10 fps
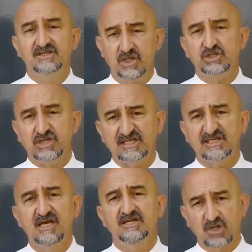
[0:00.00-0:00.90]
such as
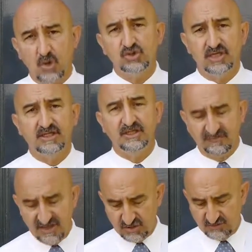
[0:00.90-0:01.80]
social
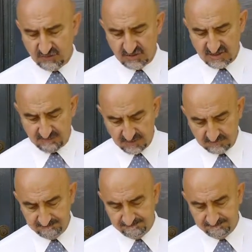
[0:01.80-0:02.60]
innovation, for example.